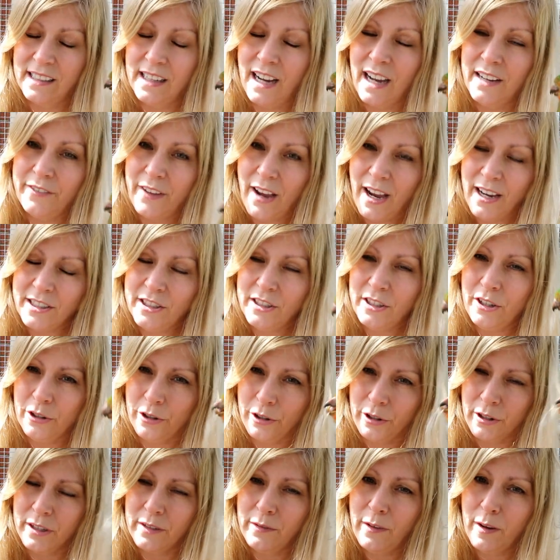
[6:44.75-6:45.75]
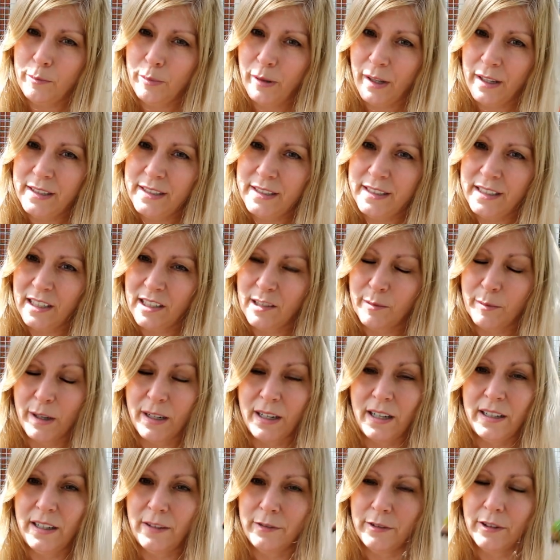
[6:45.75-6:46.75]
And I've actually heard of a blood tear,
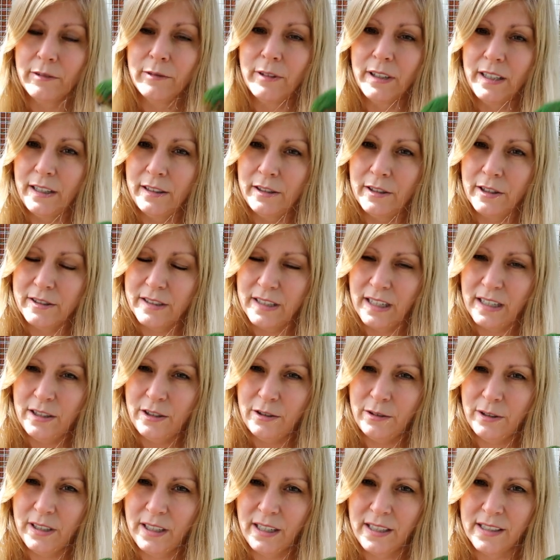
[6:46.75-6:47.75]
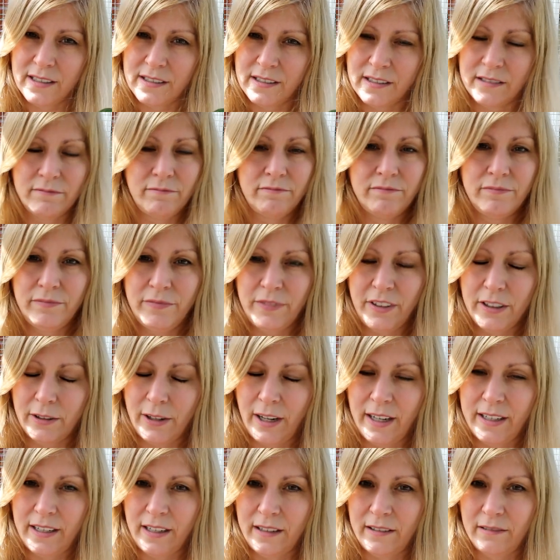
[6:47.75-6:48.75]
but I never really looked into it because, you know,
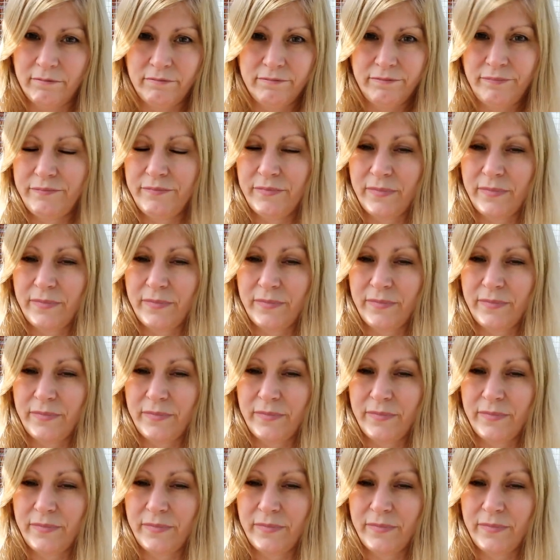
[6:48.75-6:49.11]
I didn't